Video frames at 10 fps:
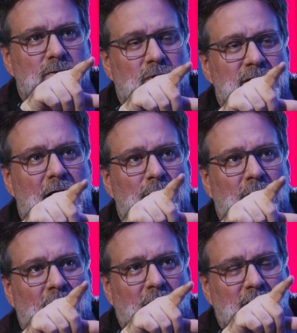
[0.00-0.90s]
What's
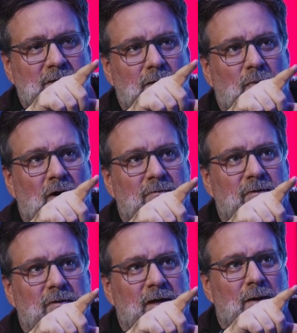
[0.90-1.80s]
happening right here? I see the bar
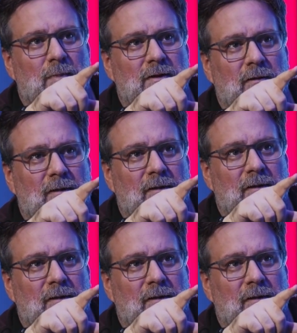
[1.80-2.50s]
filling up on the left.